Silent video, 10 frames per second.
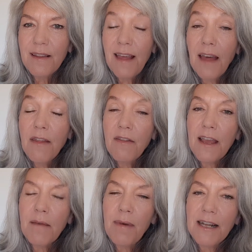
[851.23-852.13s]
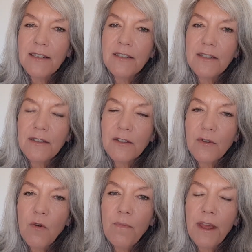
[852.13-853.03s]
The other thing about
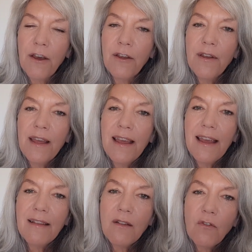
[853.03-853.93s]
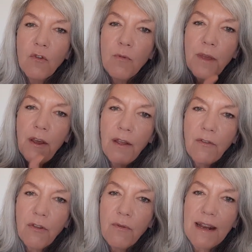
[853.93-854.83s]
Scorpio is that Scorpio
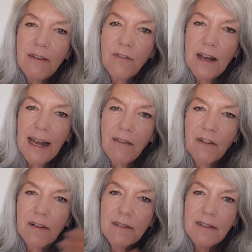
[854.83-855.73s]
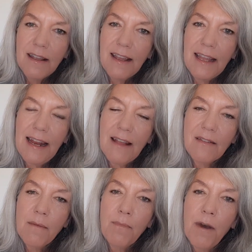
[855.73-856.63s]
has 3 different levels. It has
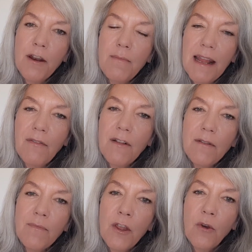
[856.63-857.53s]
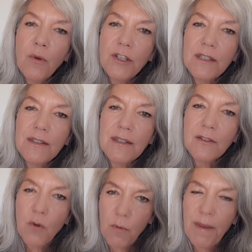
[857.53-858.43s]
the bottom level, which is the
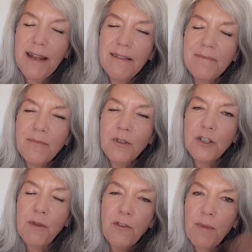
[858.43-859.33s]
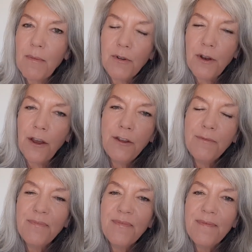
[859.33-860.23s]
scorpion, which most people
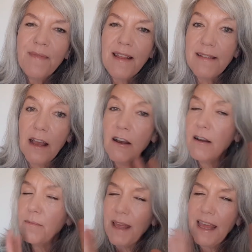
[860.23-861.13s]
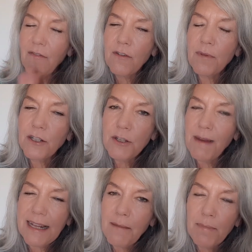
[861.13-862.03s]
know, and say, oh, be careful because you
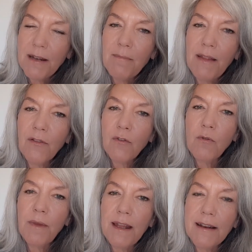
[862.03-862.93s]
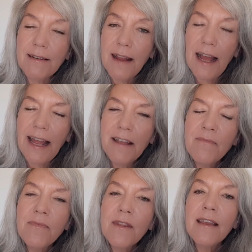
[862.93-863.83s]
might get bitten by the scorpion and die.
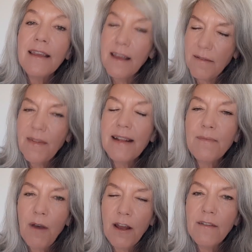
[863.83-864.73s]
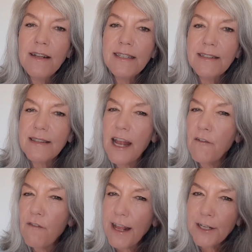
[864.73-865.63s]
Yeah, that's part of it. It's that
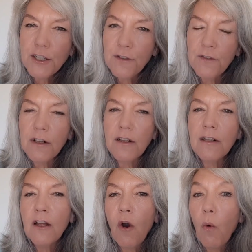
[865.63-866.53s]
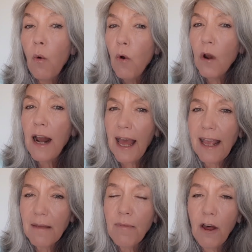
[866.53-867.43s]
vengeful,
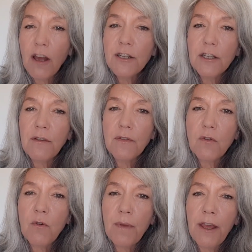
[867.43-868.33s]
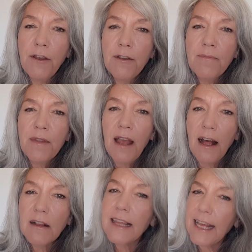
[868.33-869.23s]
warlike part of Scorpio.
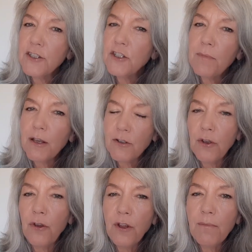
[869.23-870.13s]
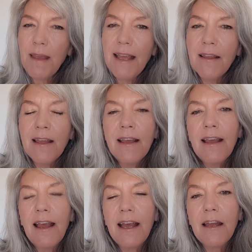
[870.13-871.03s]
I'll get you because you hurt me.
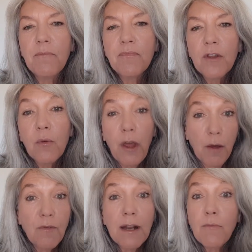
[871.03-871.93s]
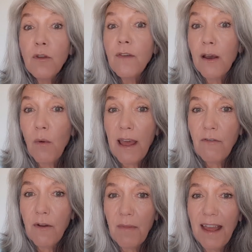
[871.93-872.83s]
We're hopefully moving
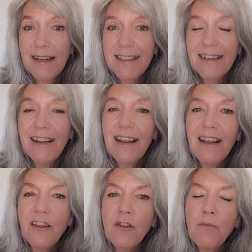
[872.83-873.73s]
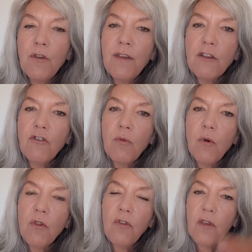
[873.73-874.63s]
away from that. You're moving
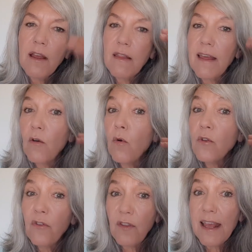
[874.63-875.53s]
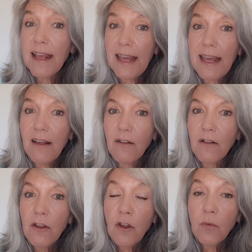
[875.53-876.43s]
towards the all-seeing
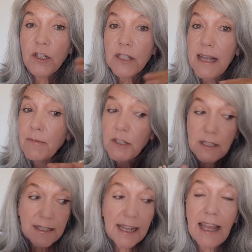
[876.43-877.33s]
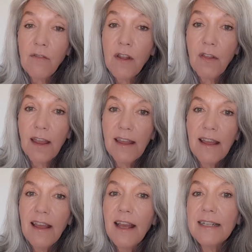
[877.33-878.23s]
eagle, which is able to see everything,
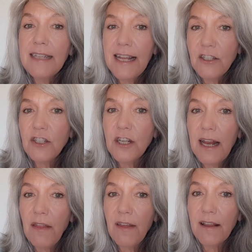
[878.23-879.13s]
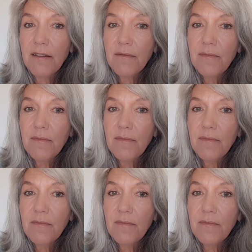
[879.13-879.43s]
attached to nothing.